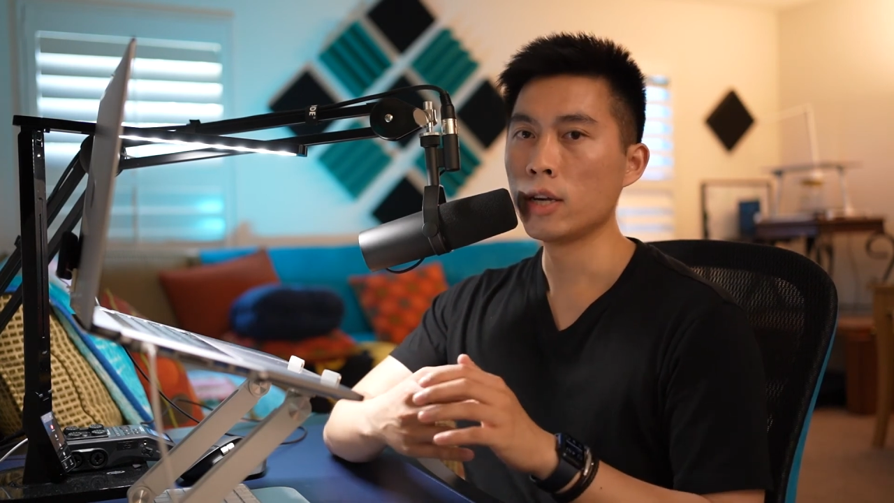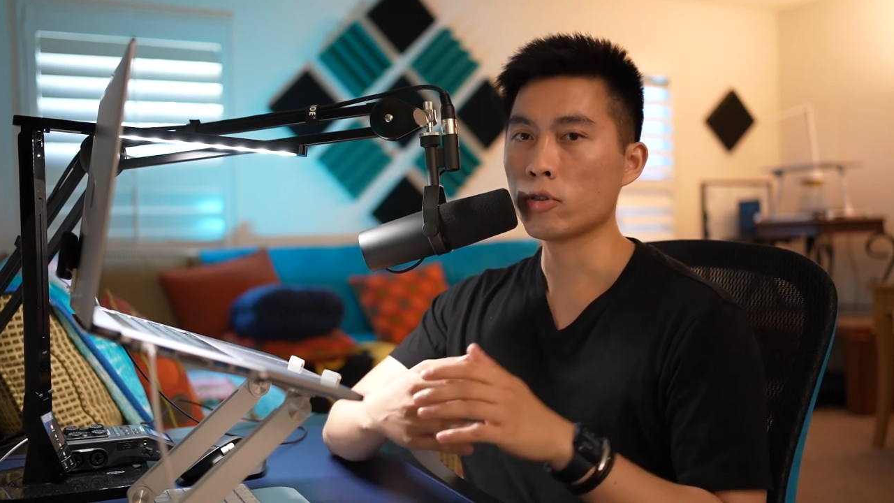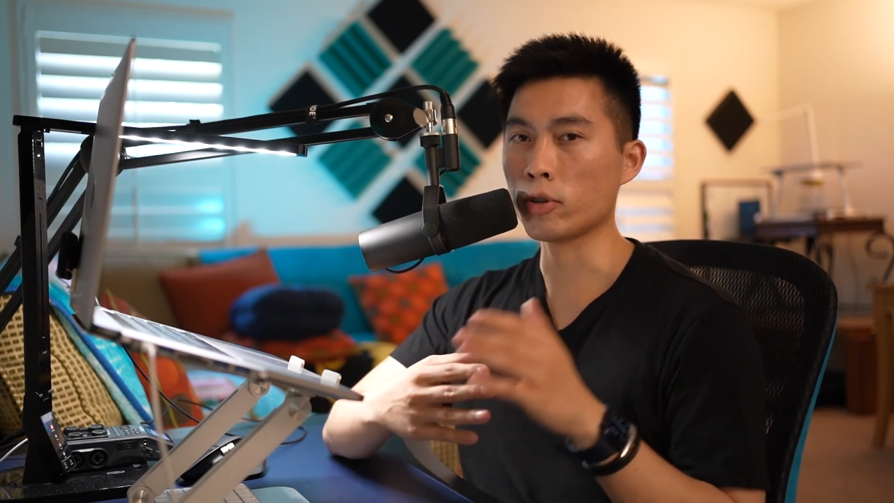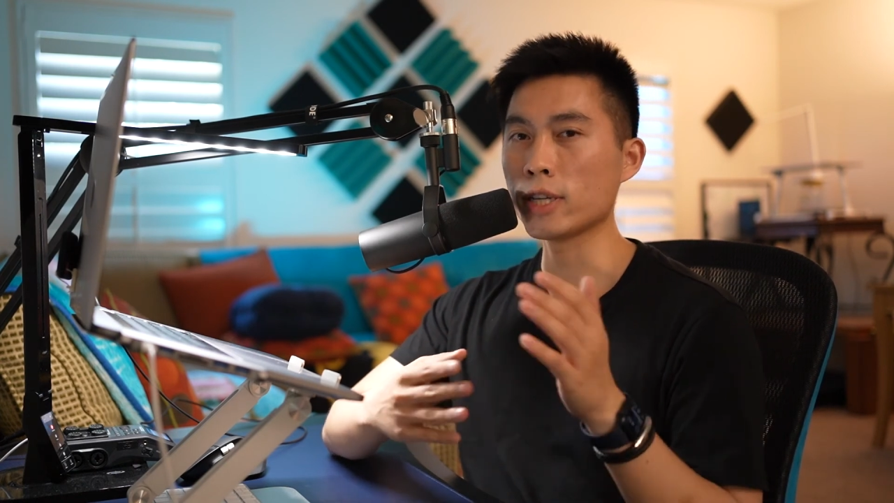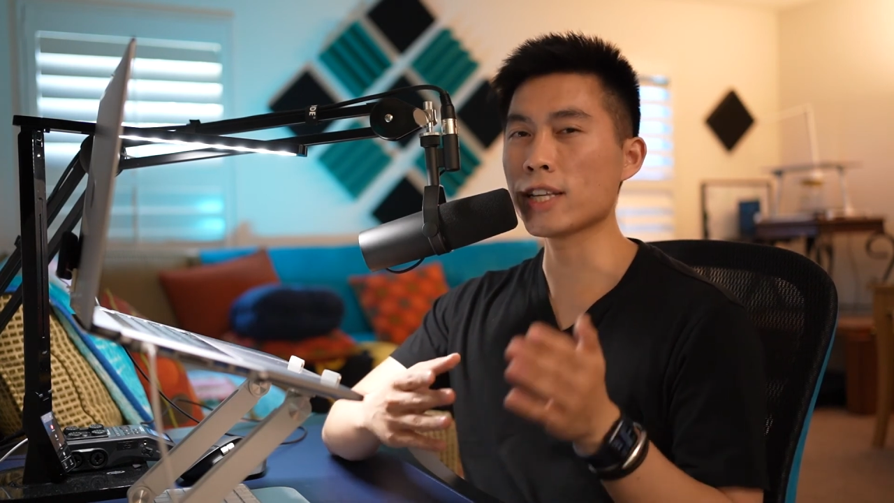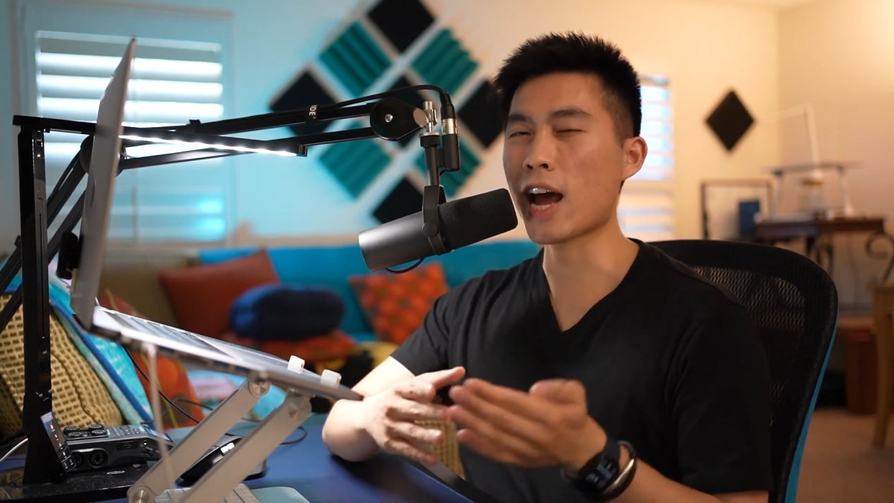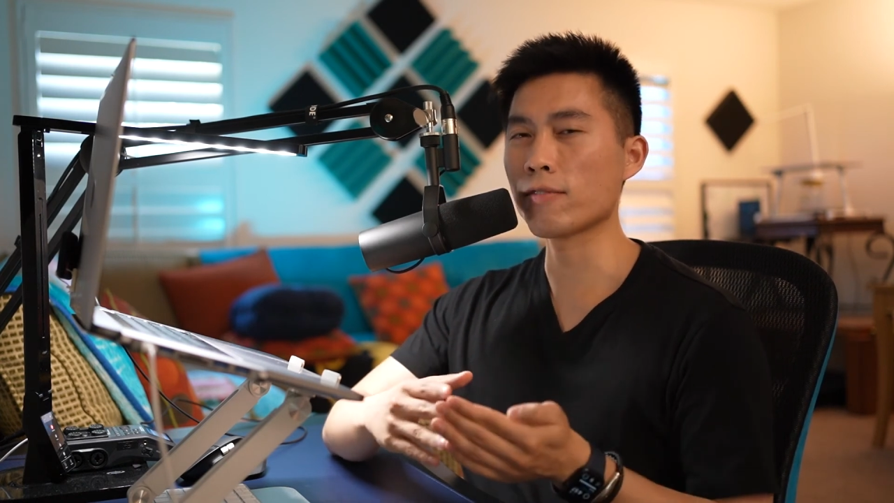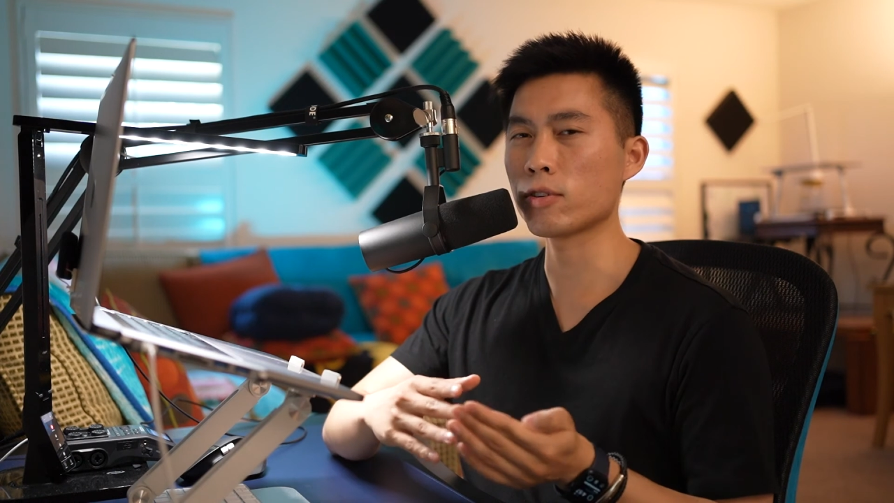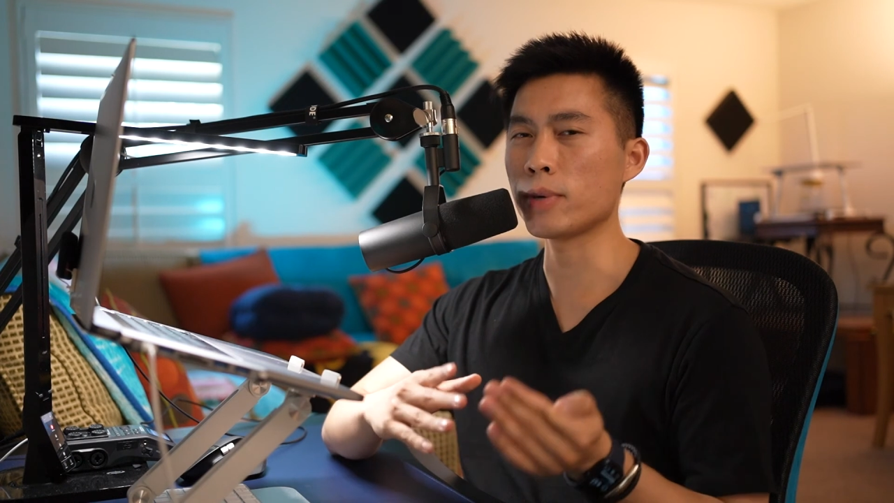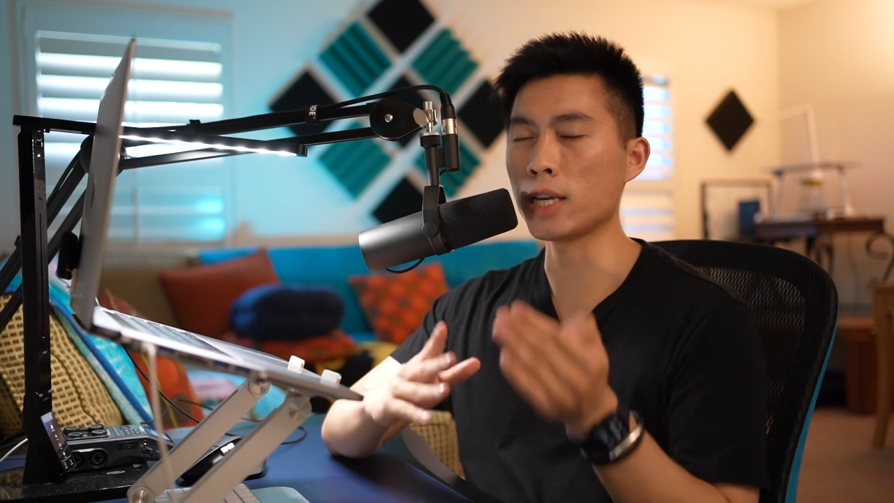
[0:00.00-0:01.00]
So it doesn't have
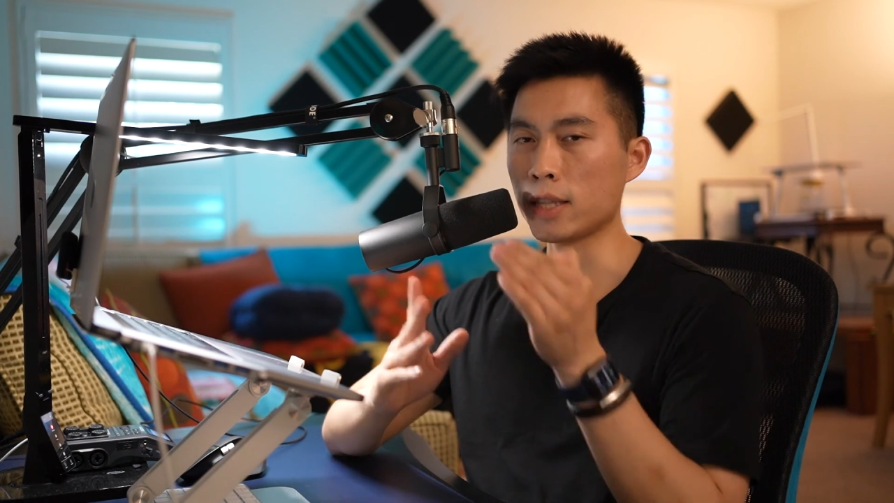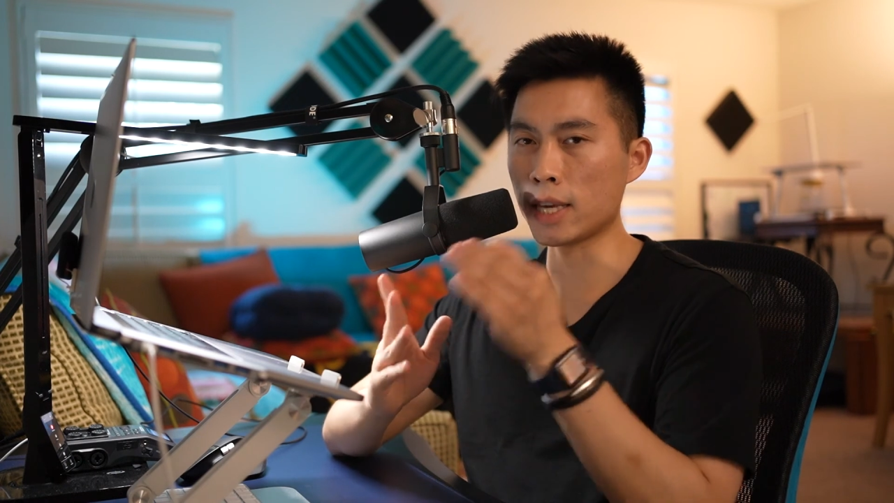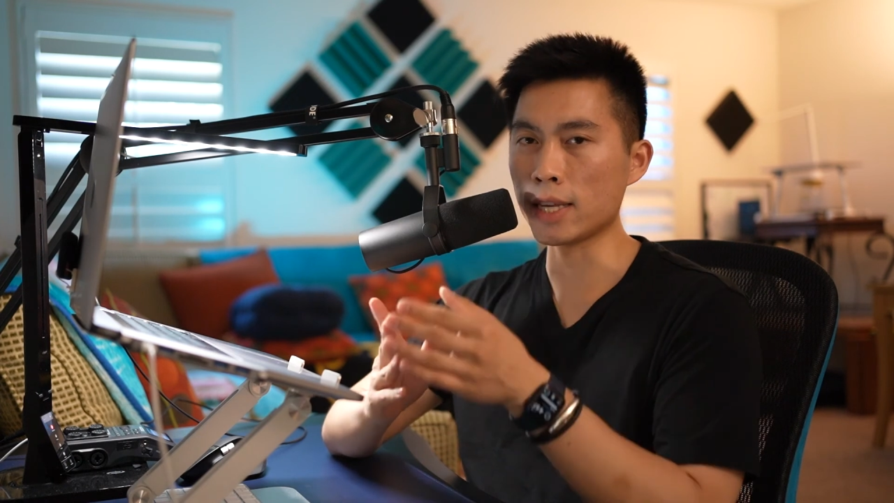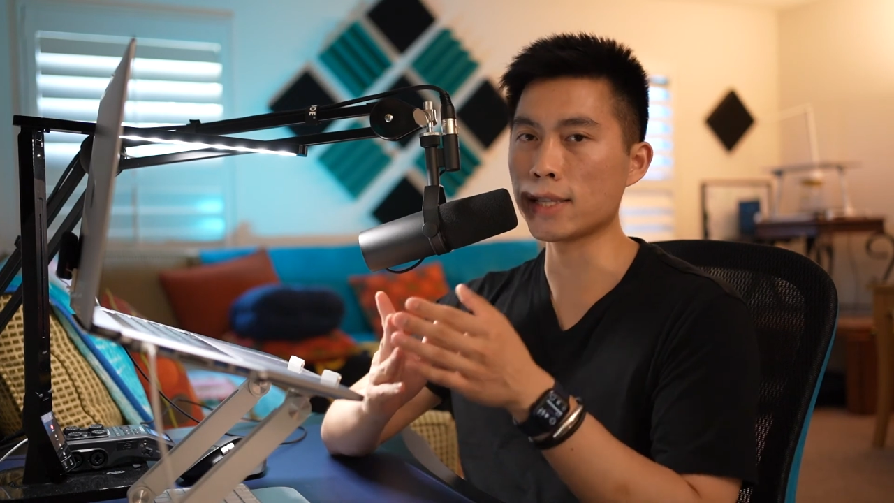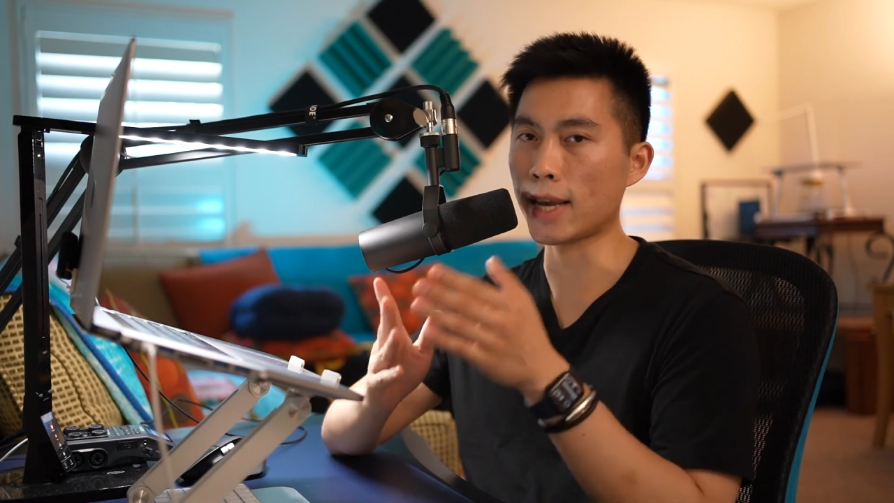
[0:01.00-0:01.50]
to be these